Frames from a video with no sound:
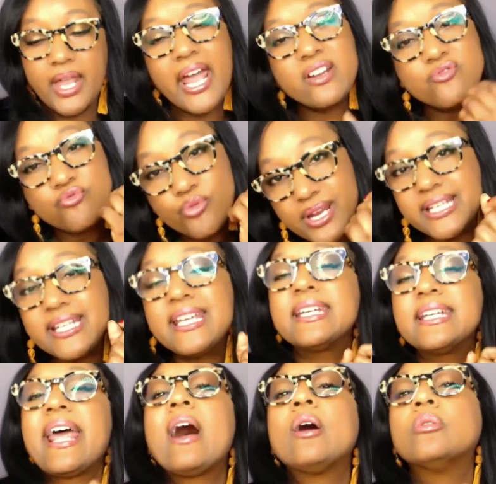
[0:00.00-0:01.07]
and reading
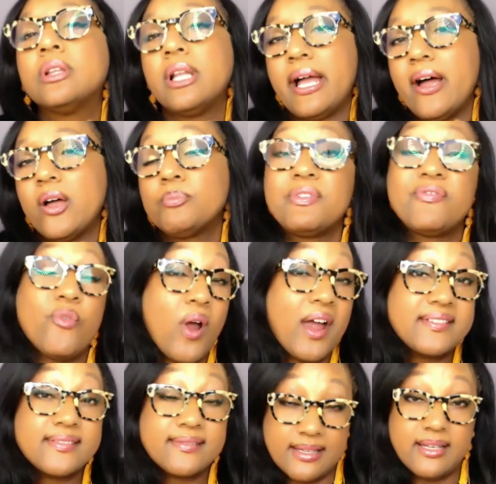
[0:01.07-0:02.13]
it out loud before
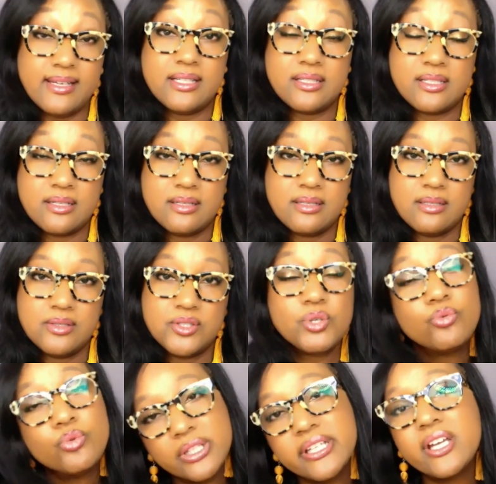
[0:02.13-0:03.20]
I sing it
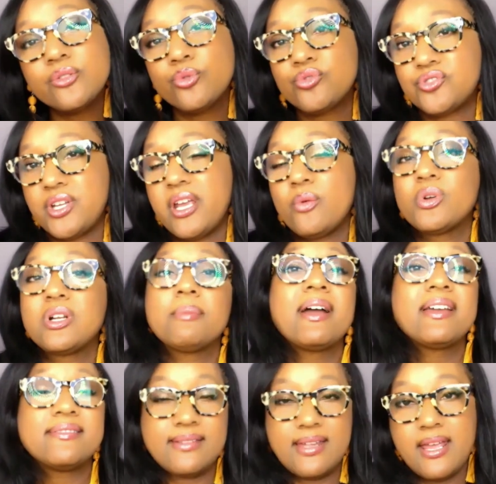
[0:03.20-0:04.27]
to really understand what am
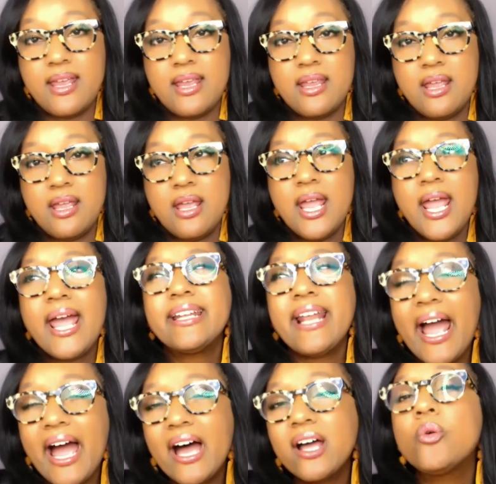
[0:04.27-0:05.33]
I saying and
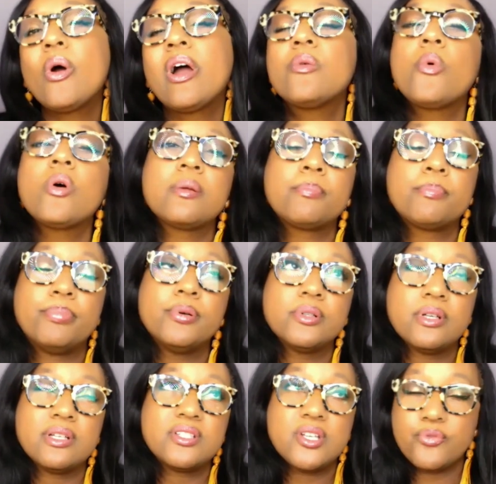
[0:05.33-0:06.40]
how do I want to
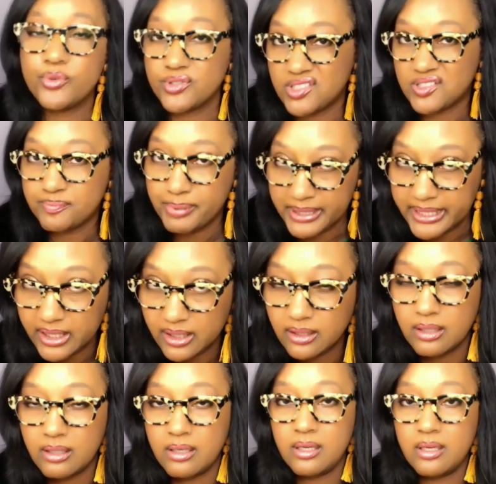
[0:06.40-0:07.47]
put a different spin,
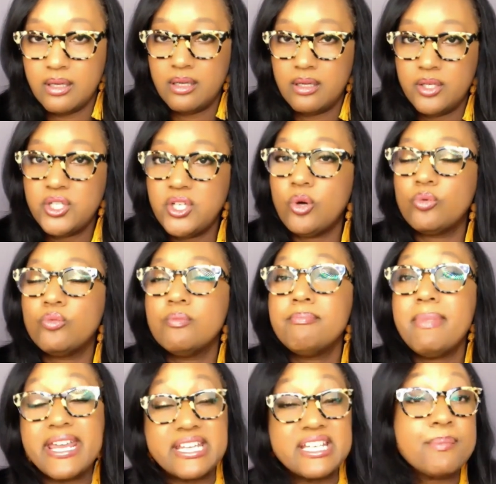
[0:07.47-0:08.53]

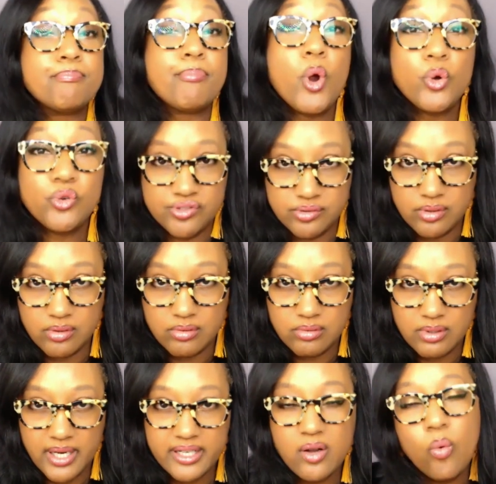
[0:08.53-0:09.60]
making it personal.
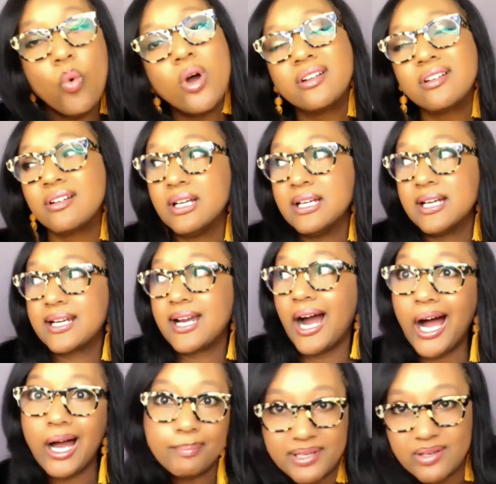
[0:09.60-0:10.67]
I don't want to
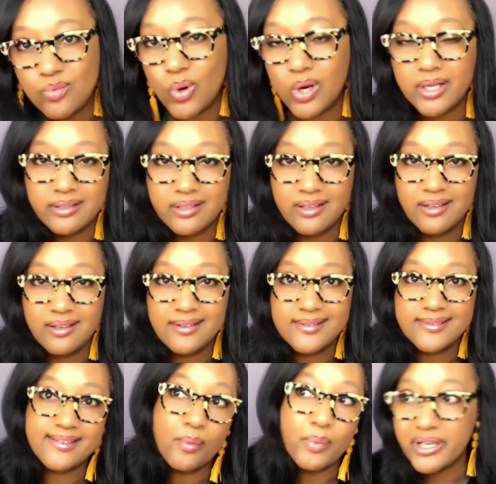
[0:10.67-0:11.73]
copy what
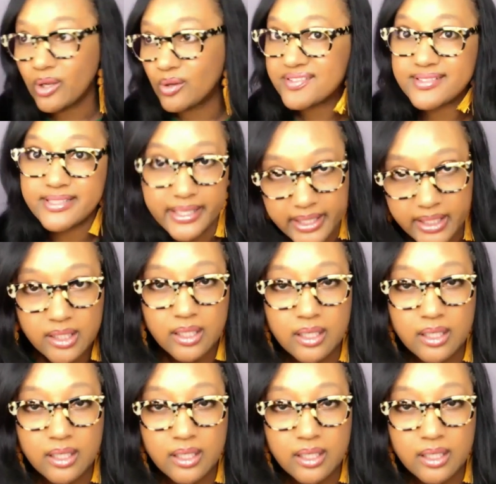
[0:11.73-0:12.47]
someone else did.